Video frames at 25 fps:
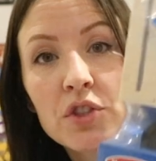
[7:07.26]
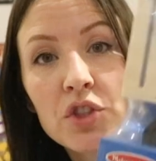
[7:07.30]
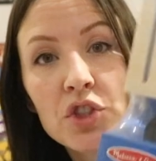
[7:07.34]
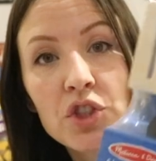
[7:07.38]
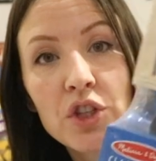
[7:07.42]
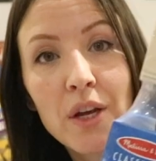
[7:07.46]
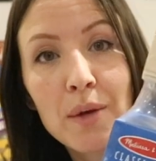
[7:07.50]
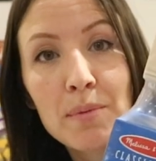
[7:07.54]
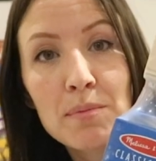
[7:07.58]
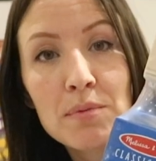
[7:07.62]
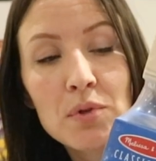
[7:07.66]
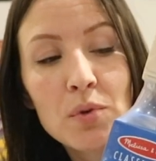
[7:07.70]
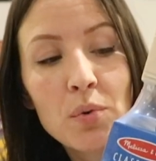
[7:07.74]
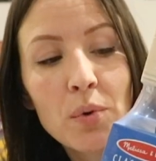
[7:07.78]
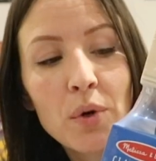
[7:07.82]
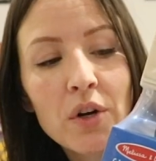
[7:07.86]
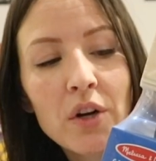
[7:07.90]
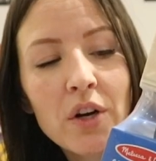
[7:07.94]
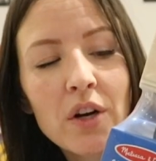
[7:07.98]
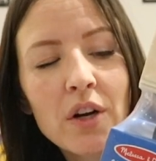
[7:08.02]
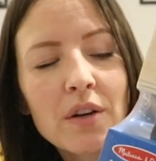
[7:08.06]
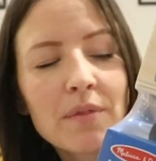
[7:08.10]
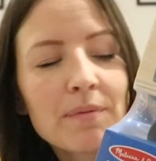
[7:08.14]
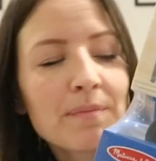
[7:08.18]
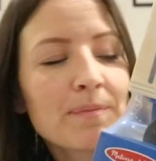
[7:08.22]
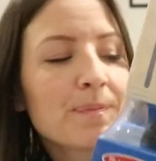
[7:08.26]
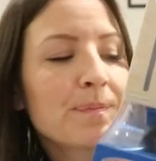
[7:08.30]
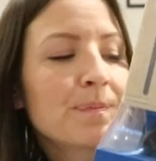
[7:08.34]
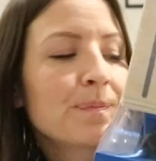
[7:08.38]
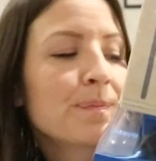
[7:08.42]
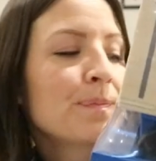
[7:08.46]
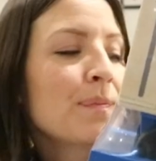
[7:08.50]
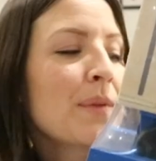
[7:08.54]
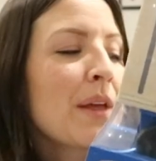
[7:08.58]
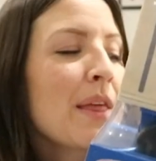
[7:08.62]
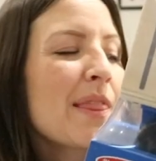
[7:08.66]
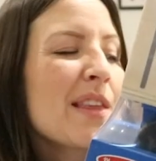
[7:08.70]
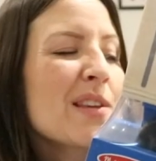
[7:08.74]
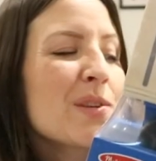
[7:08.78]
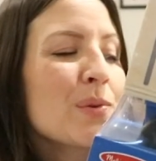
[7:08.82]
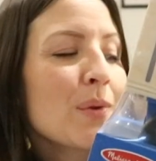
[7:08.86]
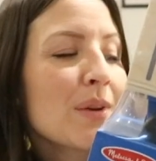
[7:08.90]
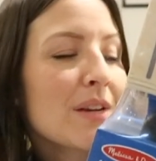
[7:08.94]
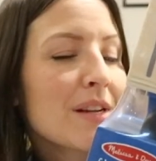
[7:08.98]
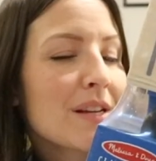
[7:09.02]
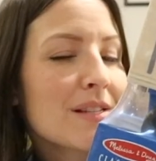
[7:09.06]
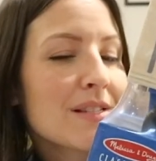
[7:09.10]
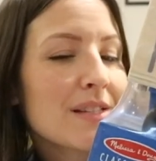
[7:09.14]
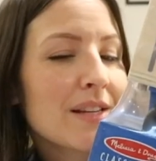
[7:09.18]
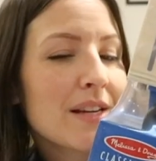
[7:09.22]
shape sorter. This
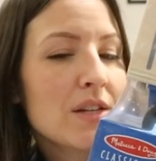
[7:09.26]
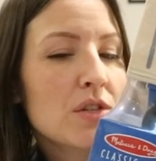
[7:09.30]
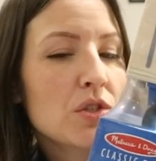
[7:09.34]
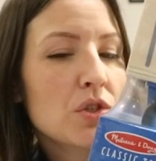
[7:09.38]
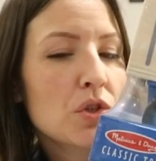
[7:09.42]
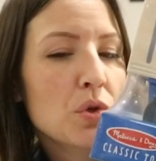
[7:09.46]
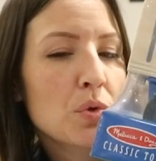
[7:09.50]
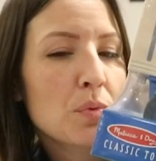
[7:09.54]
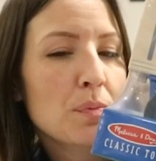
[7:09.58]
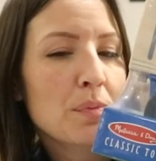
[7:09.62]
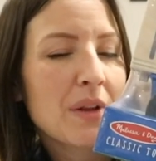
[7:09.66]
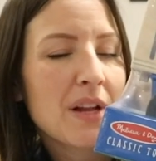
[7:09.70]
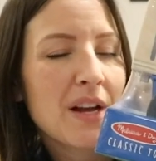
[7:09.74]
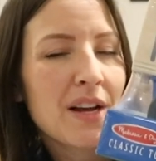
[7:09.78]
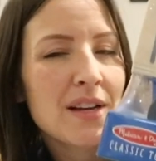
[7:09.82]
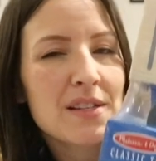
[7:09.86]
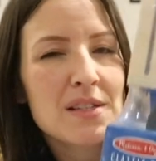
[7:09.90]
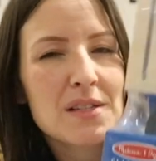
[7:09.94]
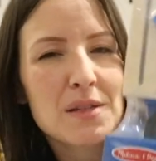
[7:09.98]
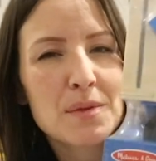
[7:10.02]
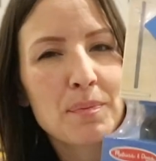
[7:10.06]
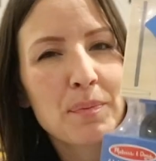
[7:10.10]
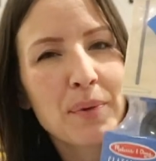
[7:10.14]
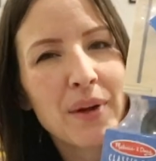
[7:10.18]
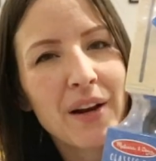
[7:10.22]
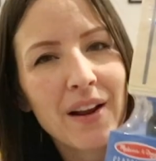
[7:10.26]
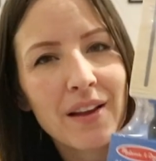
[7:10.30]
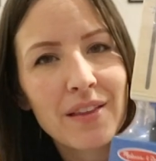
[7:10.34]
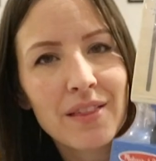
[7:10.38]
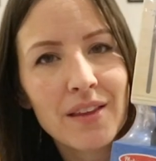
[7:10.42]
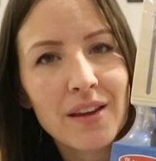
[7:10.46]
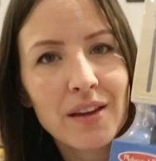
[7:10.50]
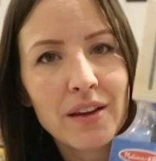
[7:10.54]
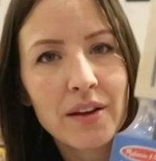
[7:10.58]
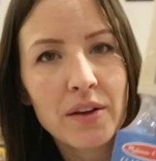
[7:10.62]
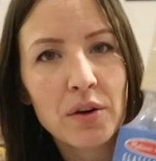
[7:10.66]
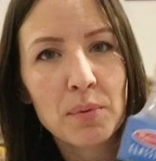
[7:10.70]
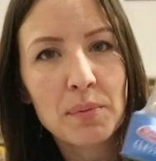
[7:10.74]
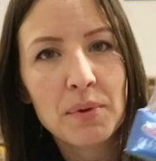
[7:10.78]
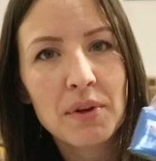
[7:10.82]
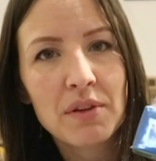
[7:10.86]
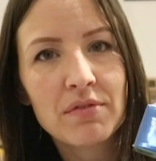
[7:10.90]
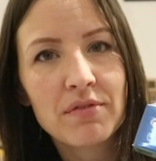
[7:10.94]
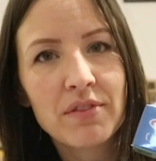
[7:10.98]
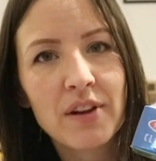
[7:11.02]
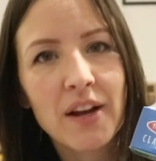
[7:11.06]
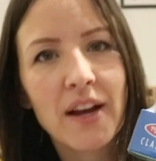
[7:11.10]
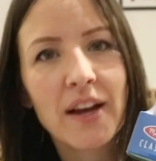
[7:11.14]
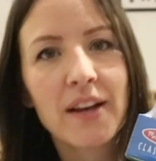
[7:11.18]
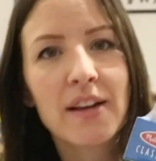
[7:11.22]
one does say 2 plus, but I think it'll be
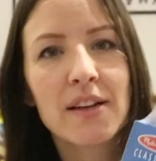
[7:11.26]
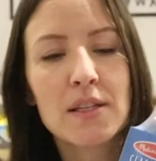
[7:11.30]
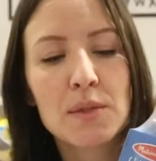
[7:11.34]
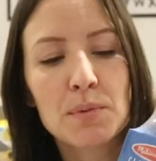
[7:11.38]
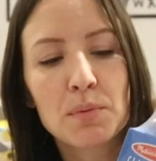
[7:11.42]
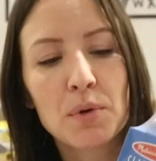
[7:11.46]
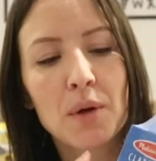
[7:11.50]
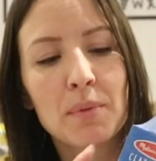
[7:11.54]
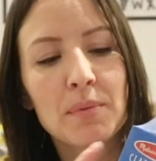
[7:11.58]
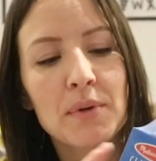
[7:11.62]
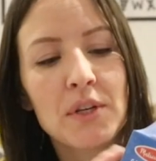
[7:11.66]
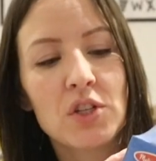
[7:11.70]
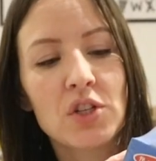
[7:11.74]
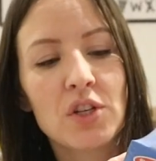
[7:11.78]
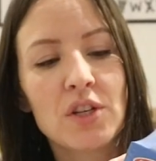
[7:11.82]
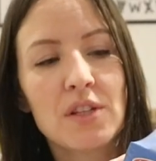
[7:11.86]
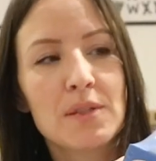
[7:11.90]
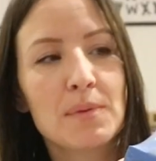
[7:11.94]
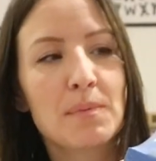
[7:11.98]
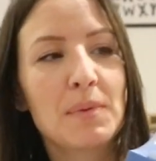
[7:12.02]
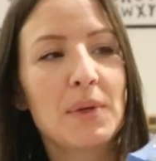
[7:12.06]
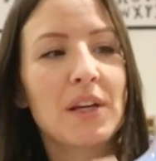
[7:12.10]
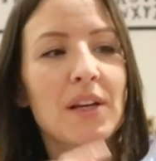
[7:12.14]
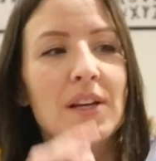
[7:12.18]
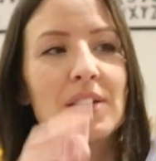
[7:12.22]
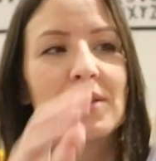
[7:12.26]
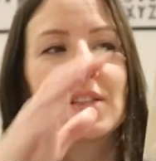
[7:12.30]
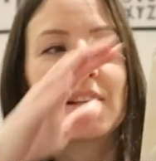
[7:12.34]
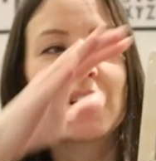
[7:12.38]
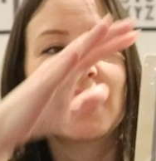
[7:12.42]
fine. It's probably just because